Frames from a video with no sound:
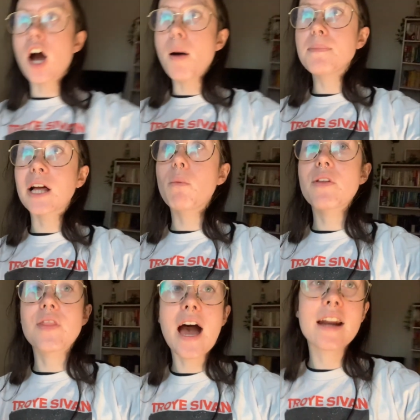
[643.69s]
up like
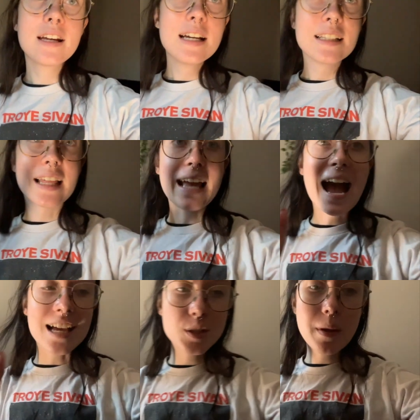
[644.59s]
with that like
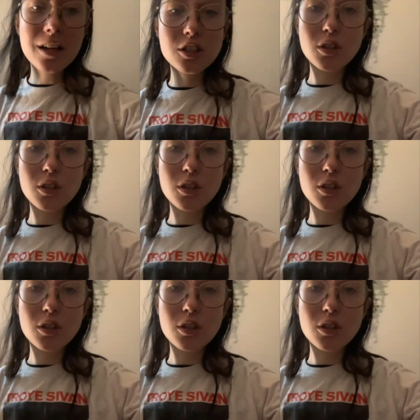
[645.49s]
aspect.